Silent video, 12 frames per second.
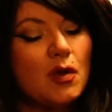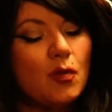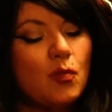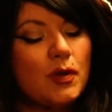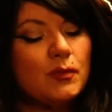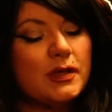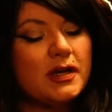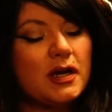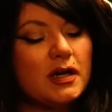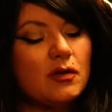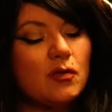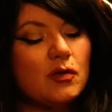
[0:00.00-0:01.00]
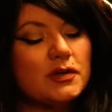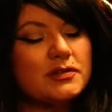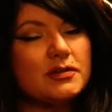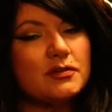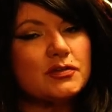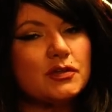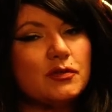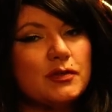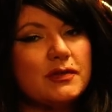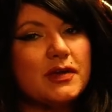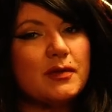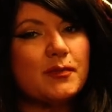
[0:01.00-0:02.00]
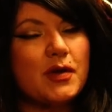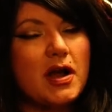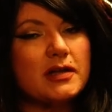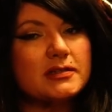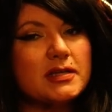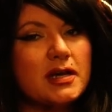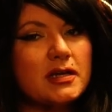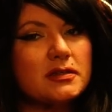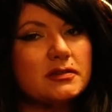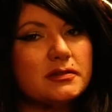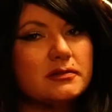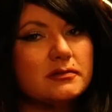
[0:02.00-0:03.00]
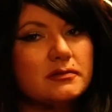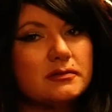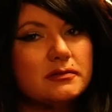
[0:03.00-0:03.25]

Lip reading: When we cut cords, there's a grieving process.